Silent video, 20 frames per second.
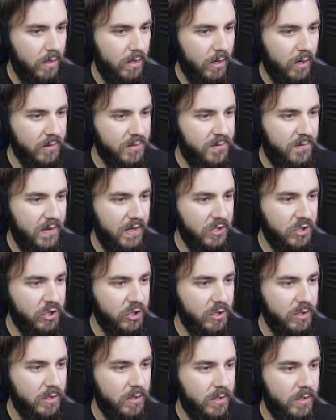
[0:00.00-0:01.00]
Oh, it's
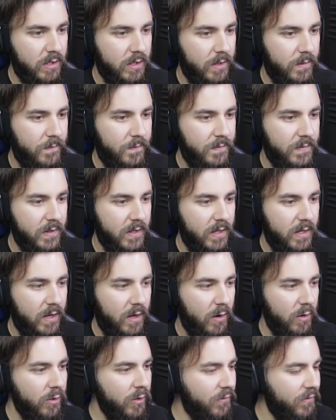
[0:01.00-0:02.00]
fish.
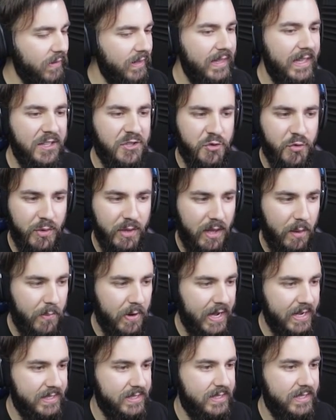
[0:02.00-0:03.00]
I wonder if you can get
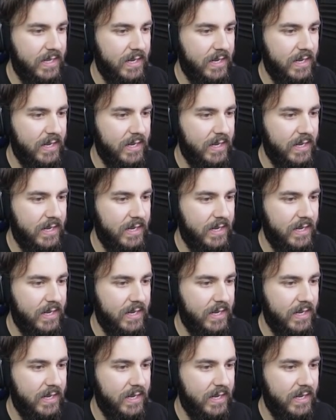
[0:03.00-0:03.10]
trilobites